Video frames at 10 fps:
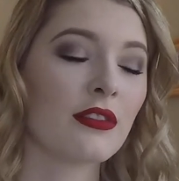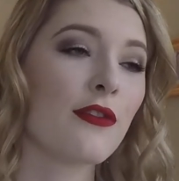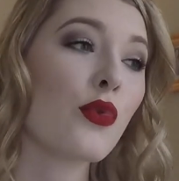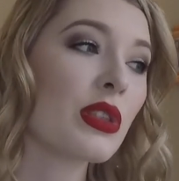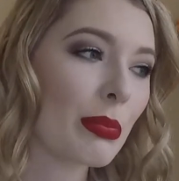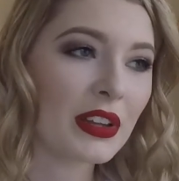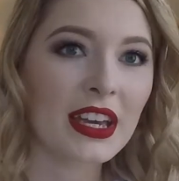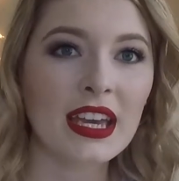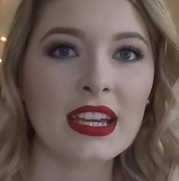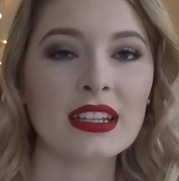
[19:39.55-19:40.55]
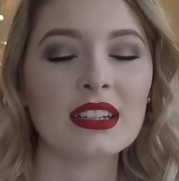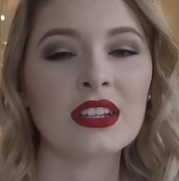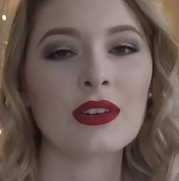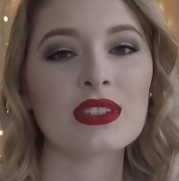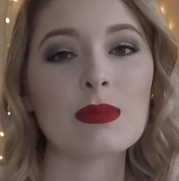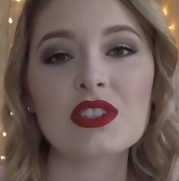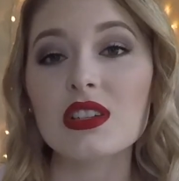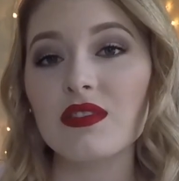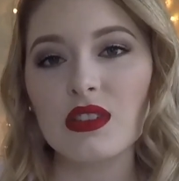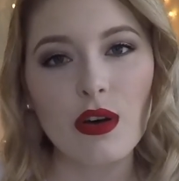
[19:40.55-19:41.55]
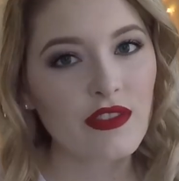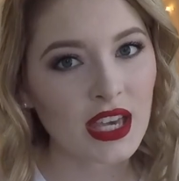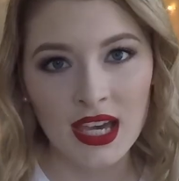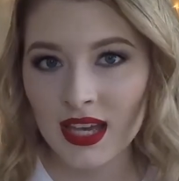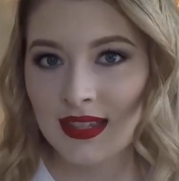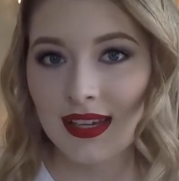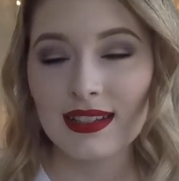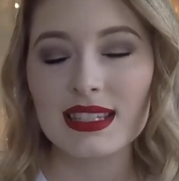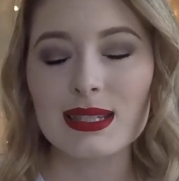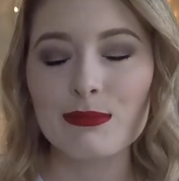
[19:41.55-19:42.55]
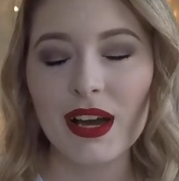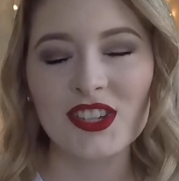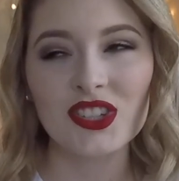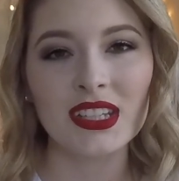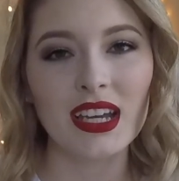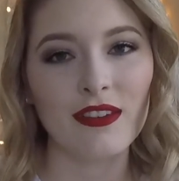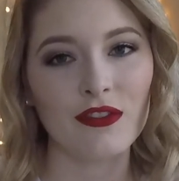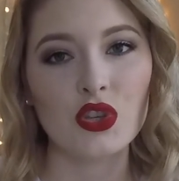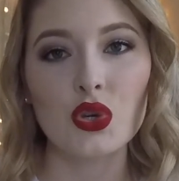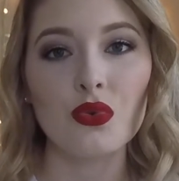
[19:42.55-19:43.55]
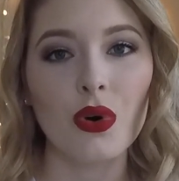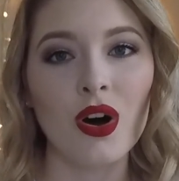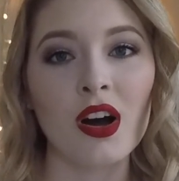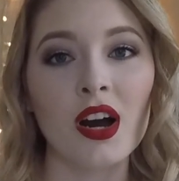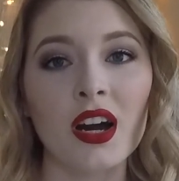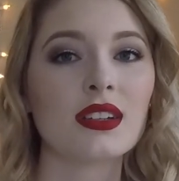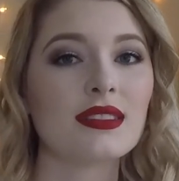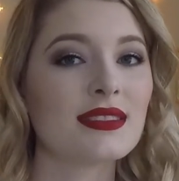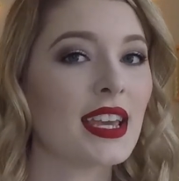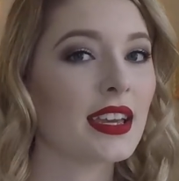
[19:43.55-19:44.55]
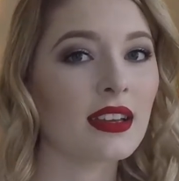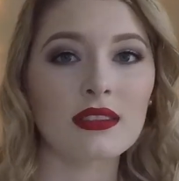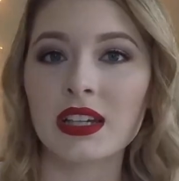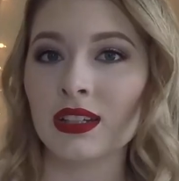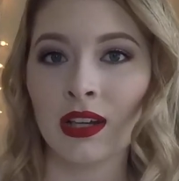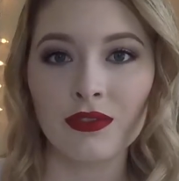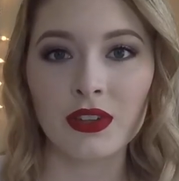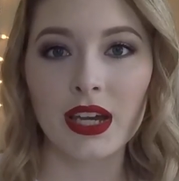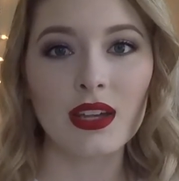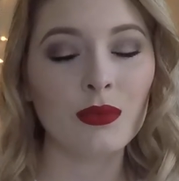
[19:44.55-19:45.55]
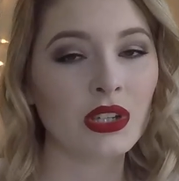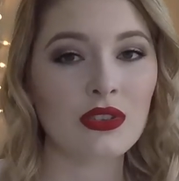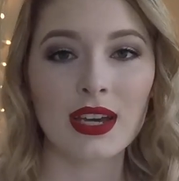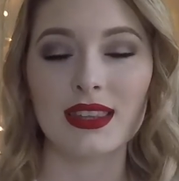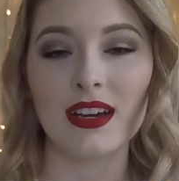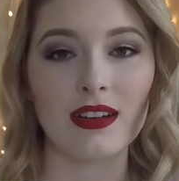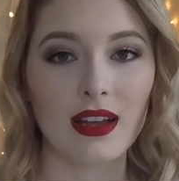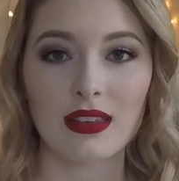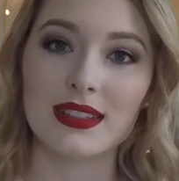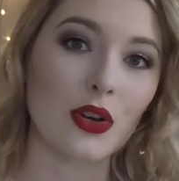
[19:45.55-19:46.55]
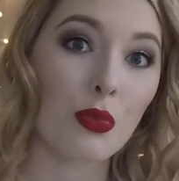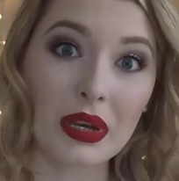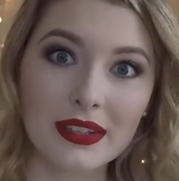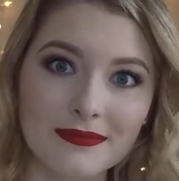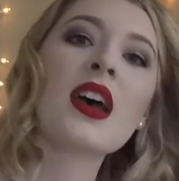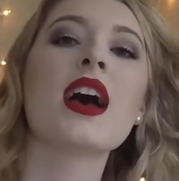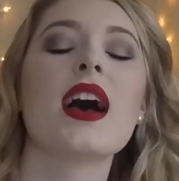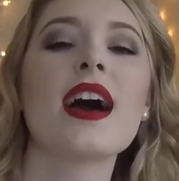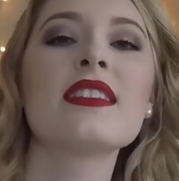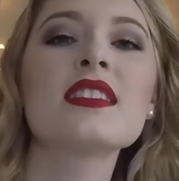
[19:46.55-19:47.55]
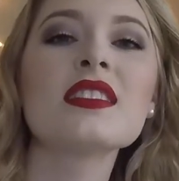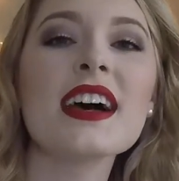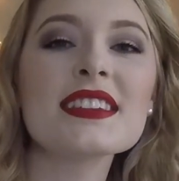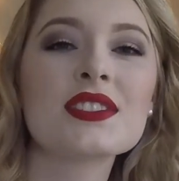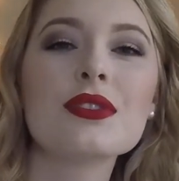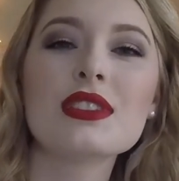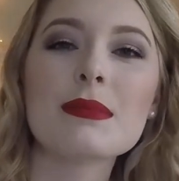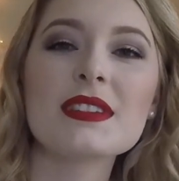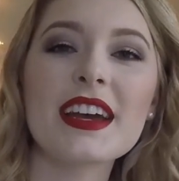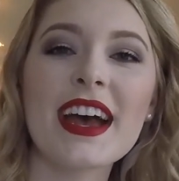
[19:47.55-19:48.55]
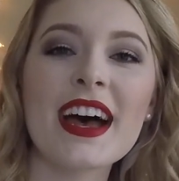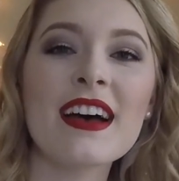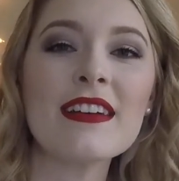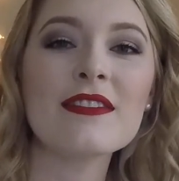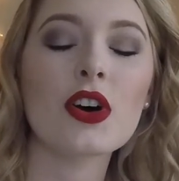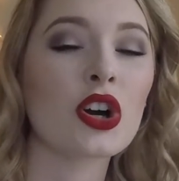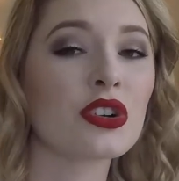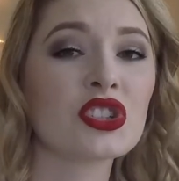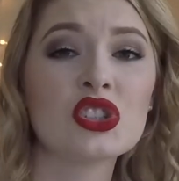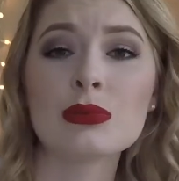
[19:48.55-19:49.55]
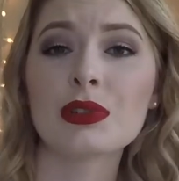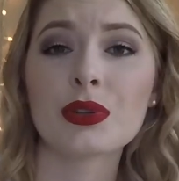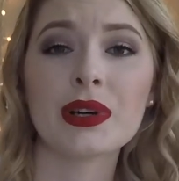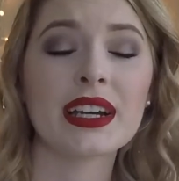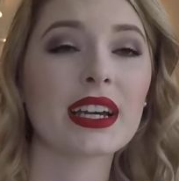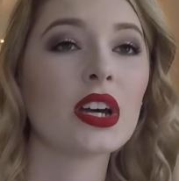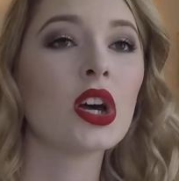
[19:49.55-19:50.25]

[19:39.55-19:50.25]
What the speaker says: for the plane, you know, especially if you have kids and especially if you are taking a late night flight when you get there and nothing's open. And then the last 2 tips I have are super quick.